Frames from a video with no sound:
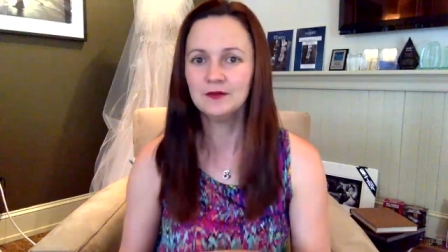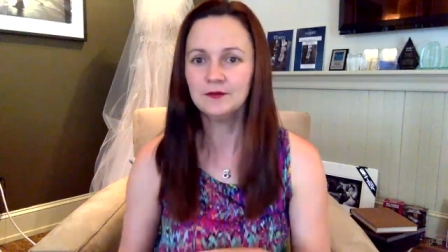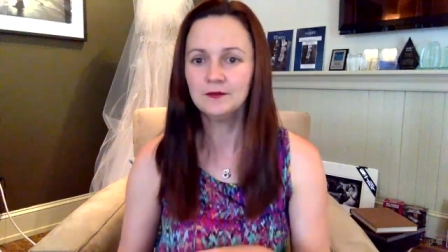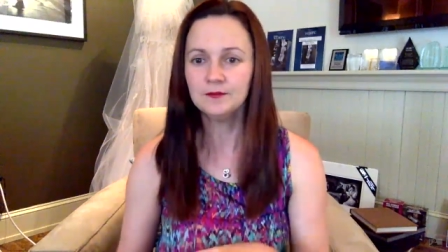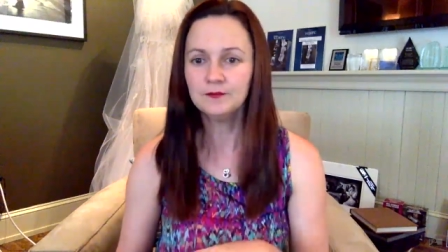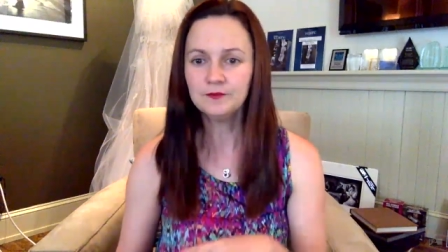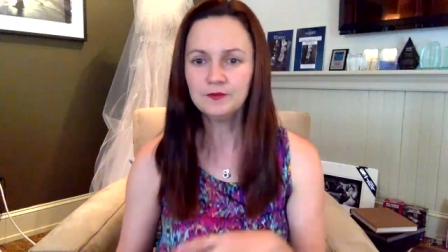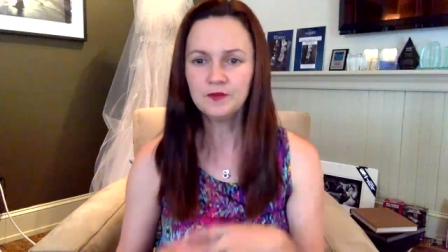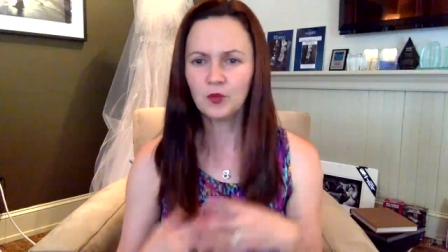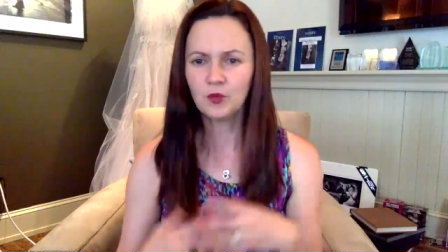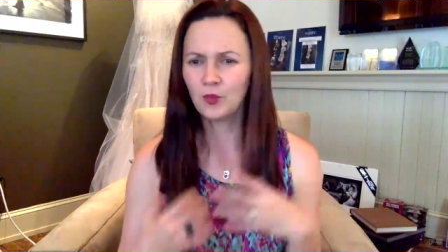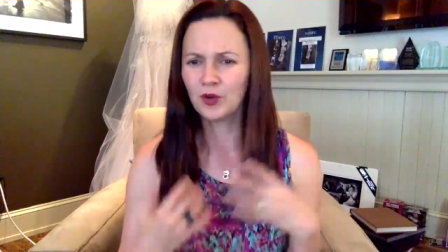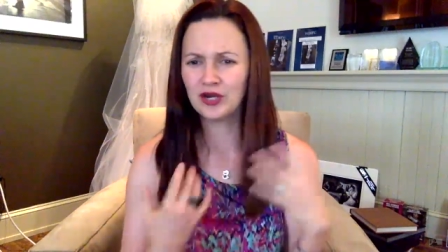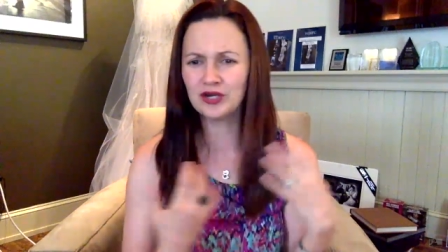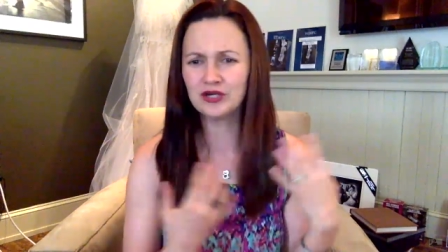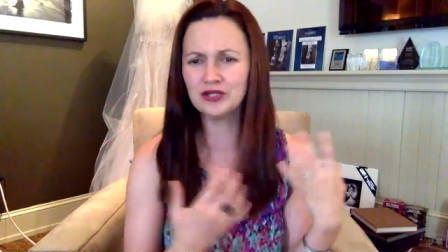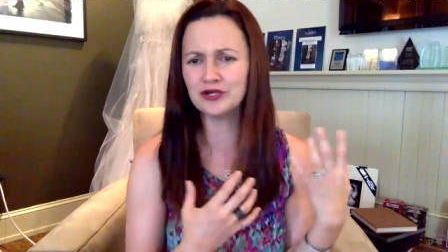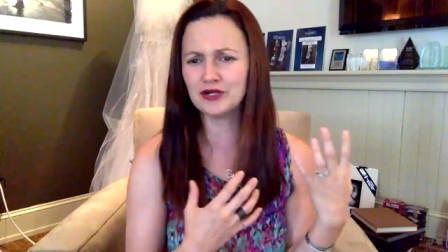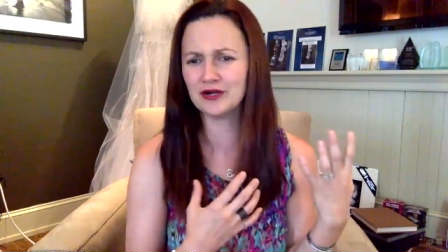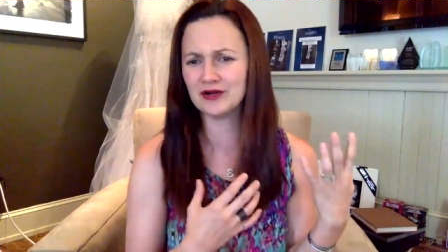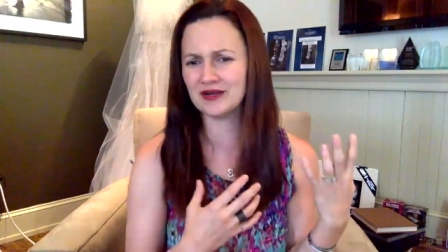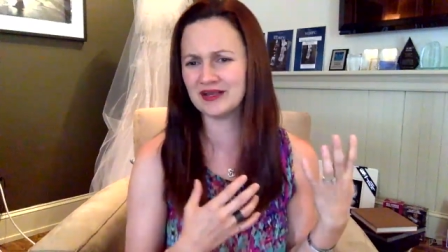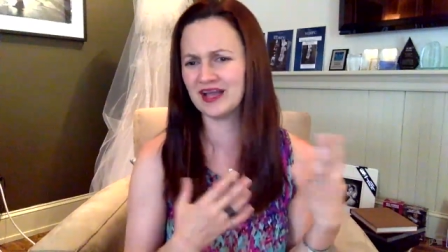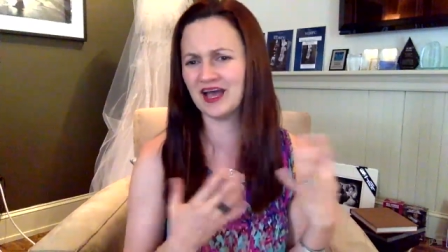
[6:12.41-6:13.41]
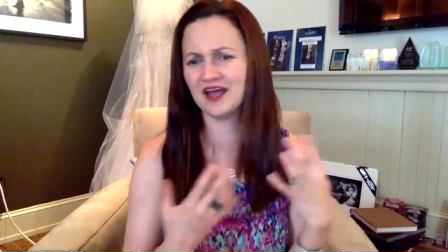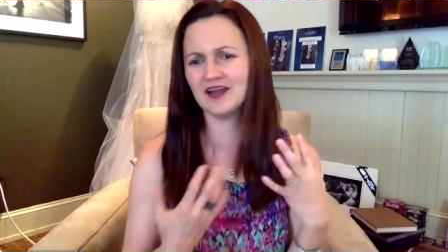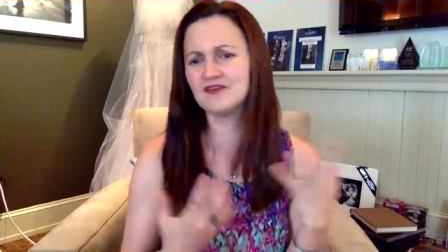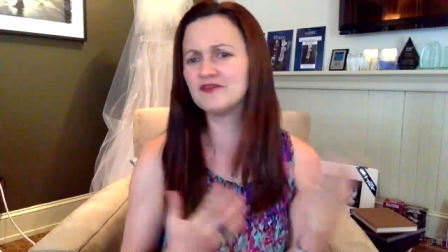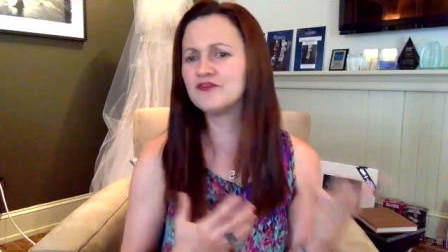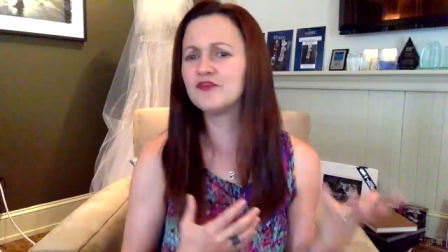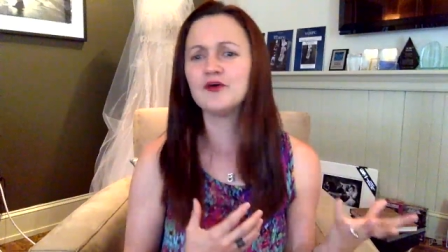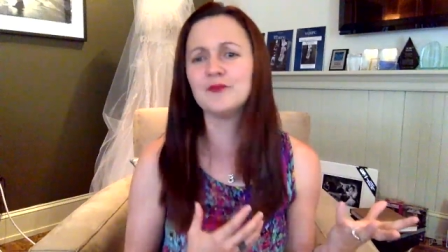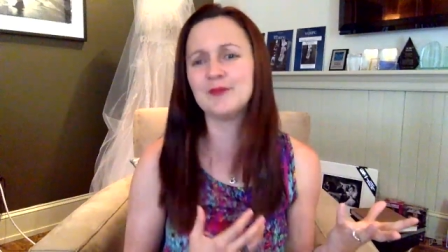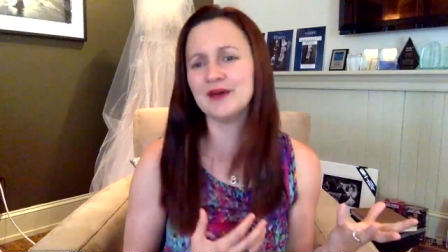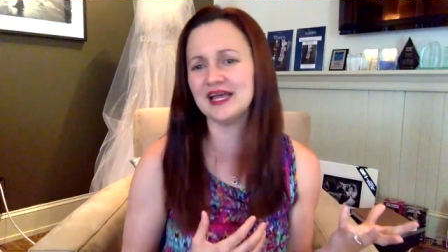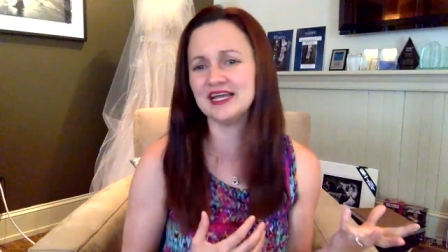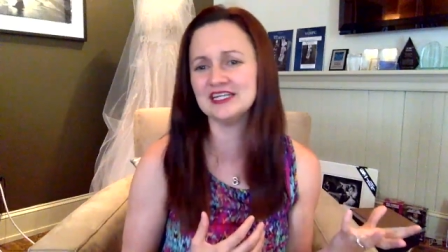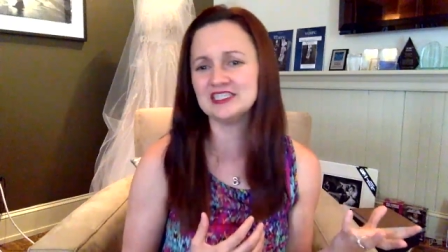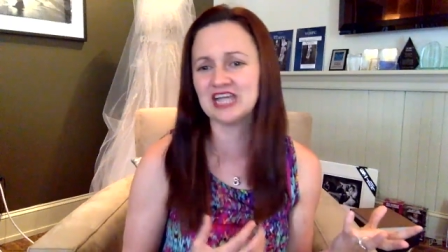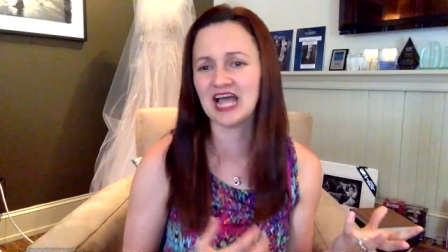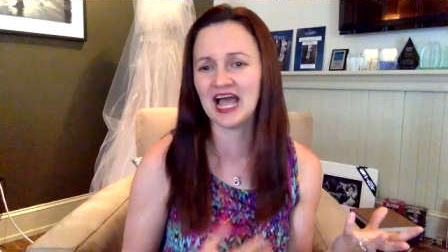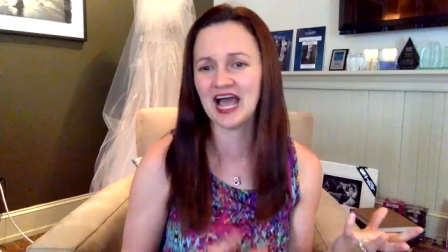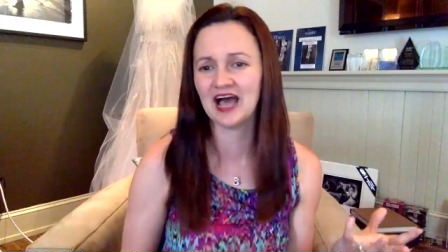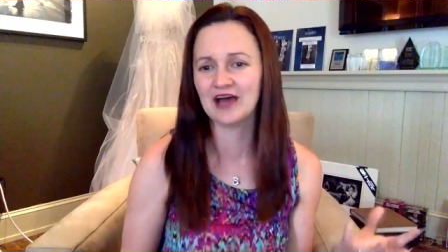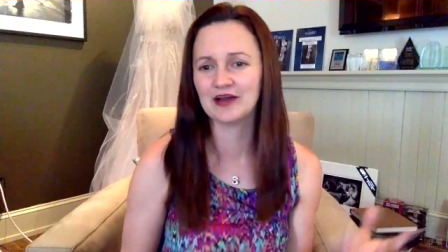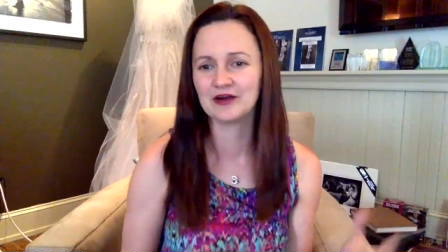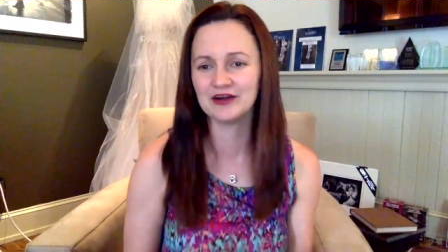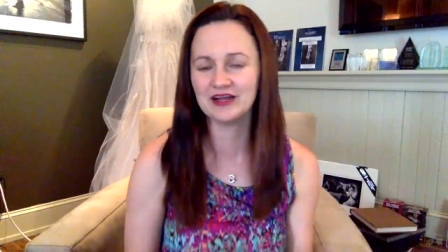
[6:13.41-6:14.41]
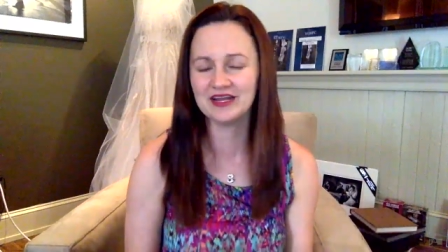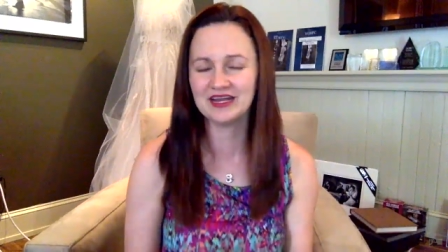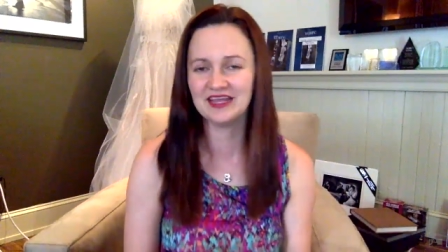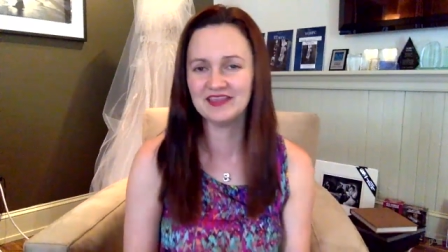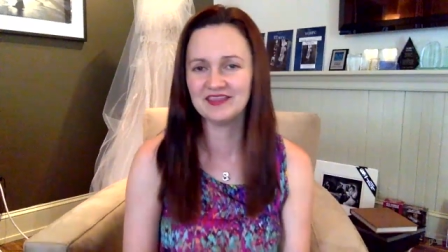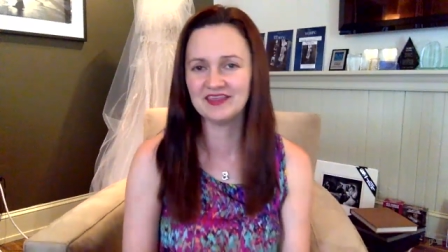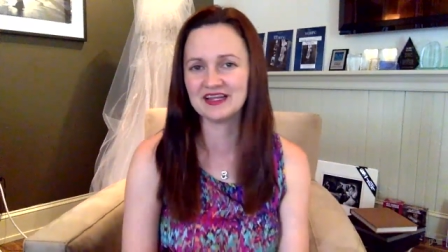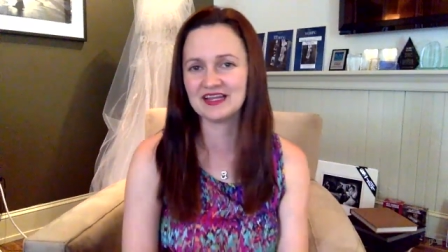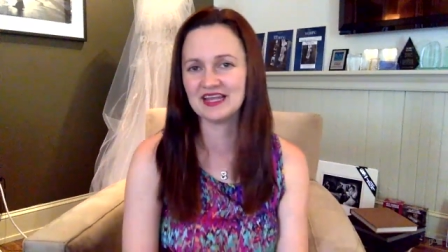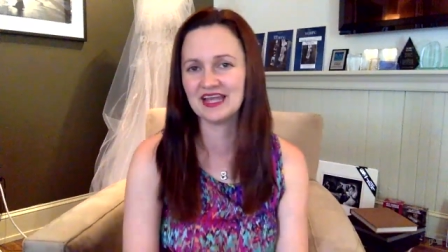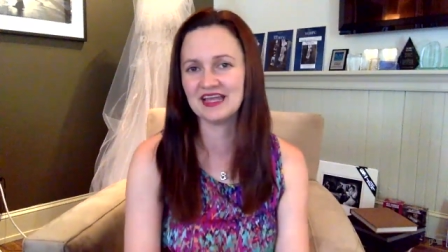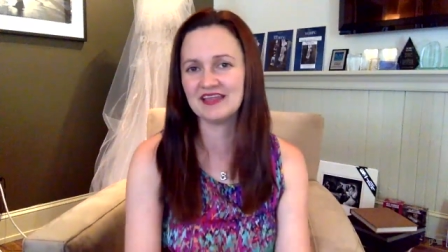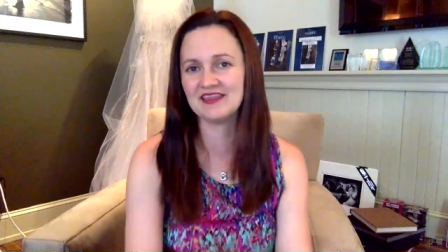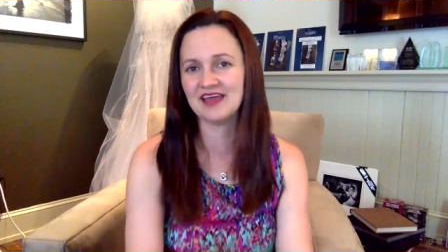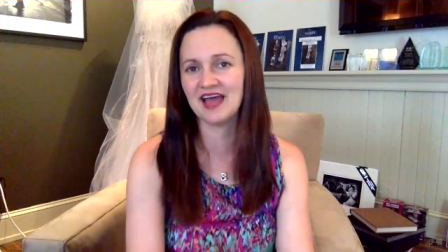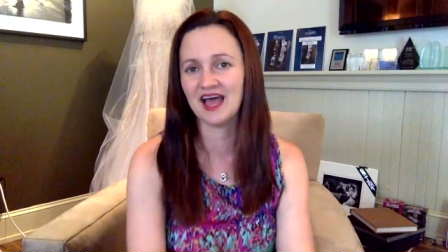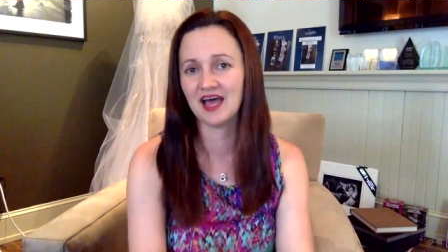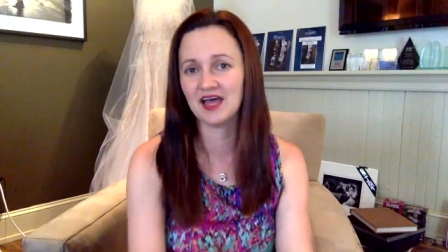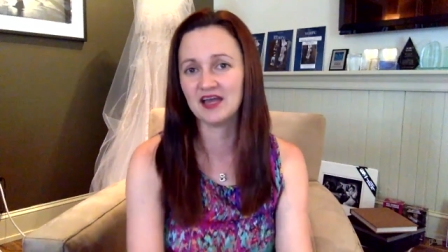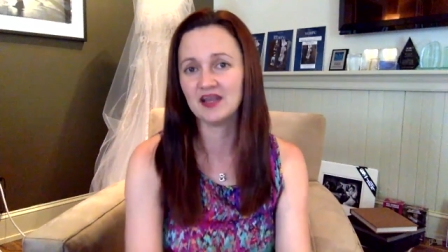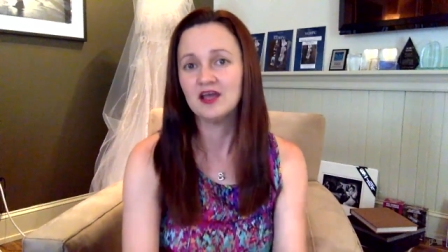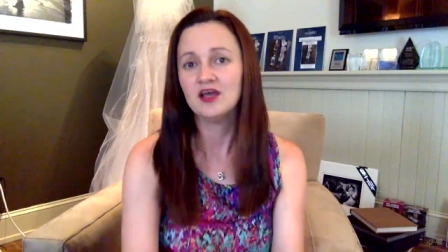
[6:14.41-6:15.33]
where you've got a full page ad or anything like that.